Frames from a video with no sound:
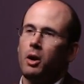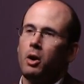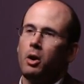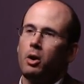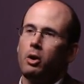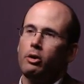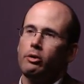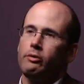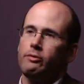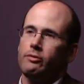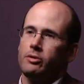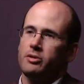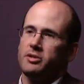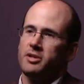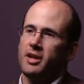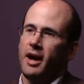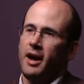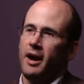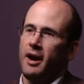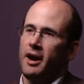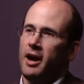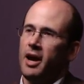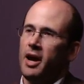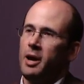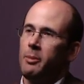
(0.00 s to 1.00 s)
Over
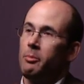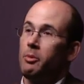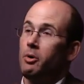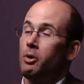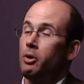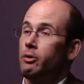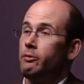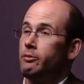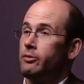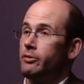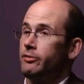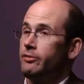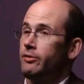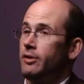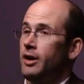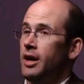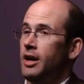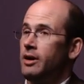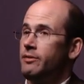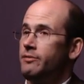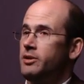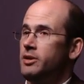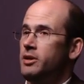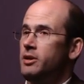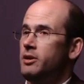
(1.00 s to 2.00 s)
time, over
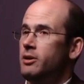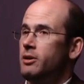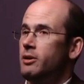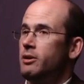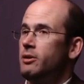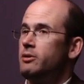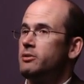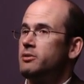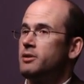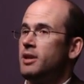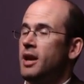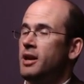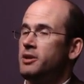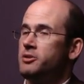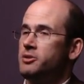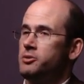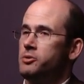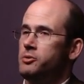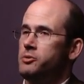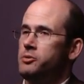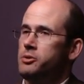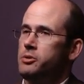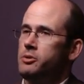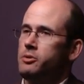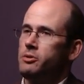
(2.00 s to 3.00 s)
5 years, as you
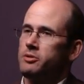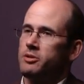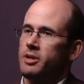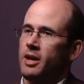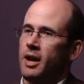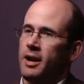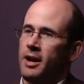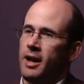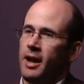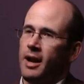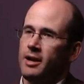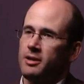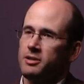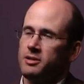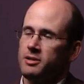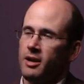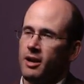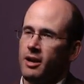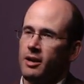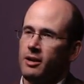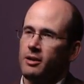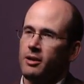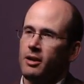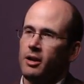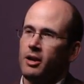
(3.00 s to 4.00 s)
use that
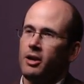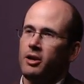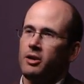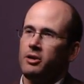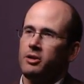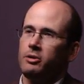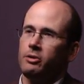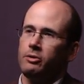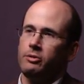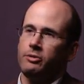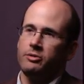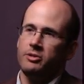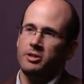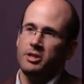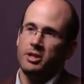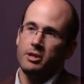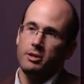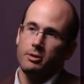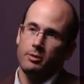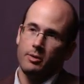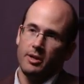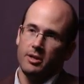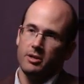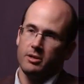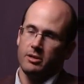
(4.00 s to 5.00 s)
asset, you'll
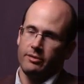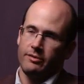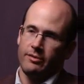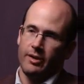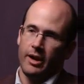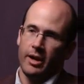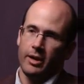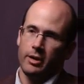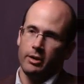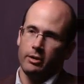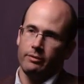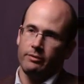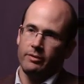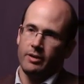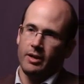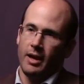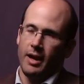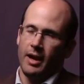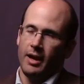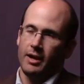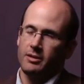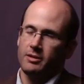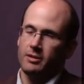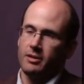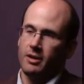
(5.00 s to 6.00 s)
decrease the value of the
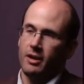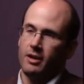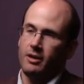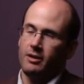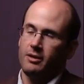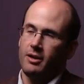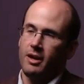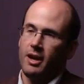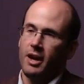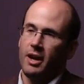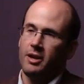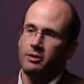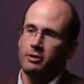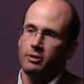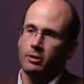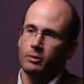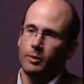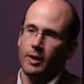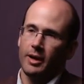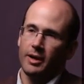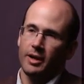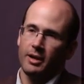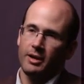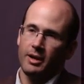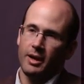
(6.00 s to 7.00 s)
asset and you'll
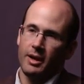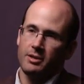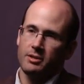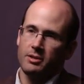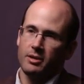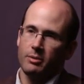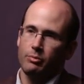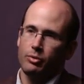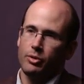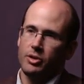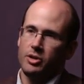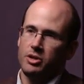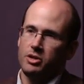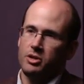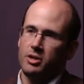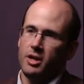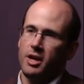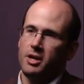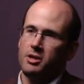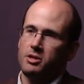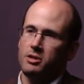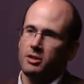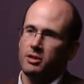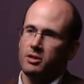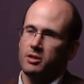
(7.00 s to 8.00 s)
recognize
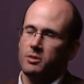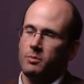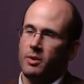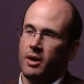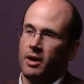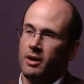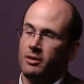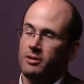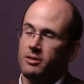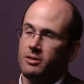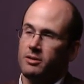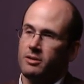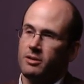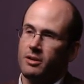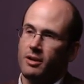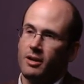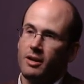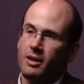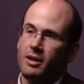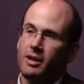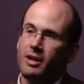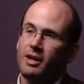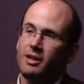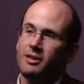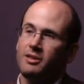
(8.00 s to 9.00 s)
depreciation expense,
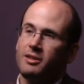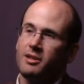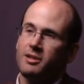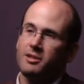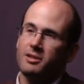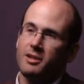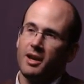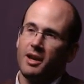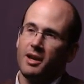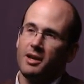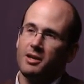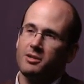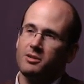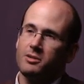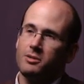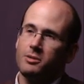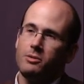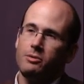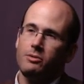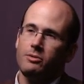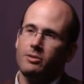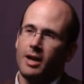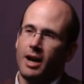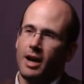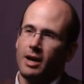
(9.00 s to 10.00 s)
in this case
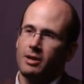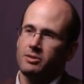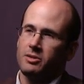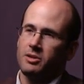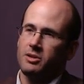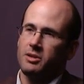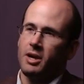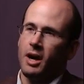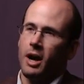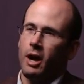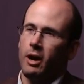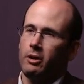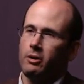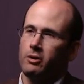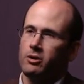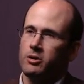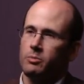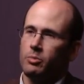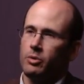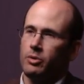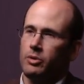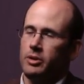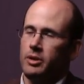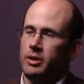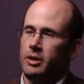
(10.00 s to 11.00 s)
$2,000
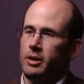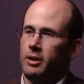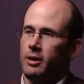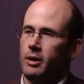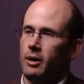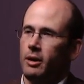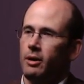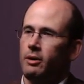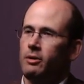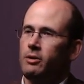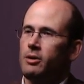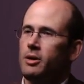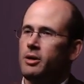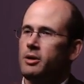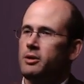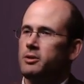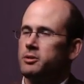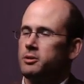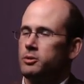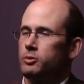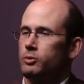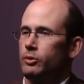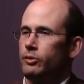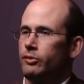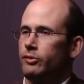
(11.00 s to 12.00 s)
per year,
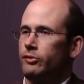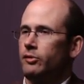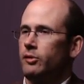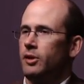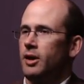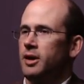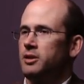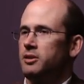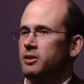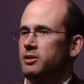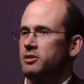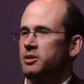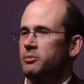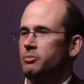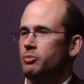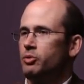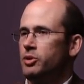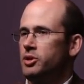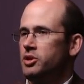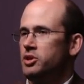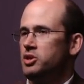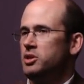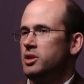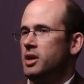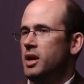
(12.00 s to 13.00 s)
to reflect the
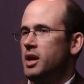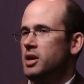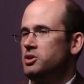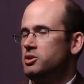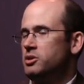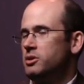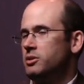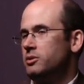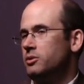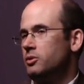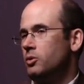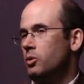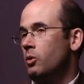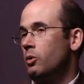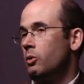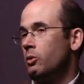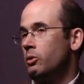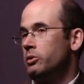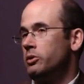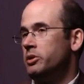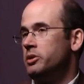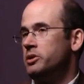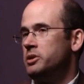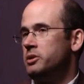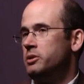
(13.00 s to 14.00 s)
depreciation or
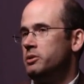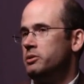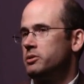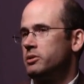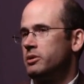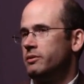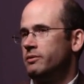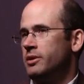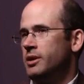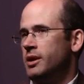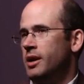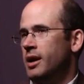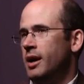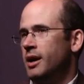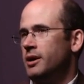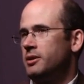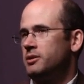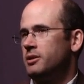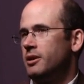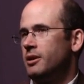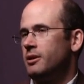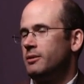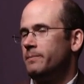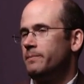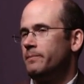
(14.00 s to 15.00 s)
the use of the
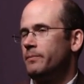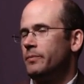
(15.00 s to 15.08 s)
asset.